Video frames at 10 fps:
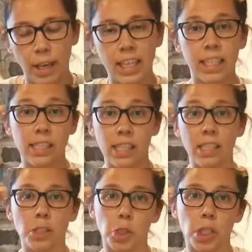My kids
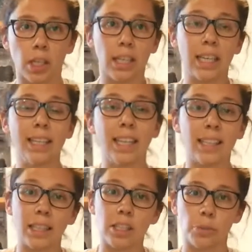each eat
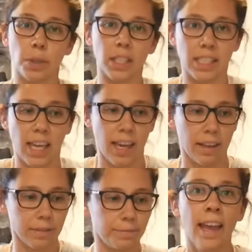at least one a
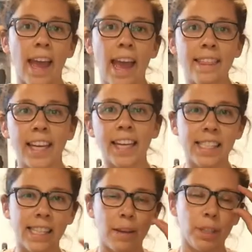day. And like
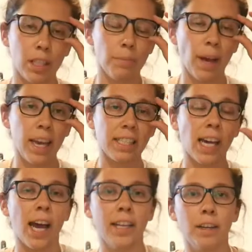I said, we don't buy a
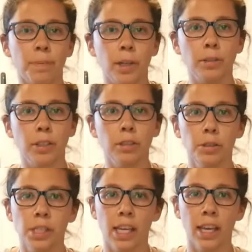ton of
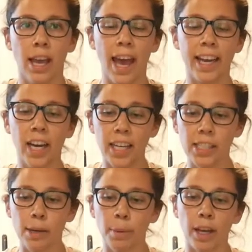produce at
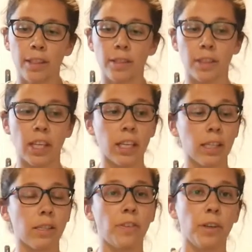Costco, but
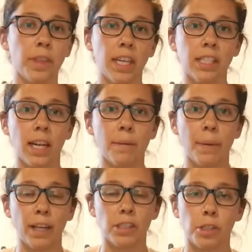these few things that I'm
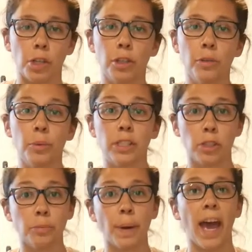about to show you, we
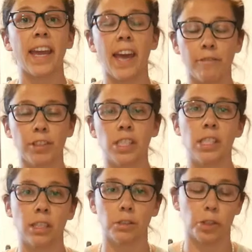do buy every
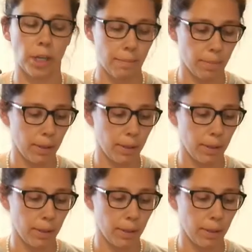single trip.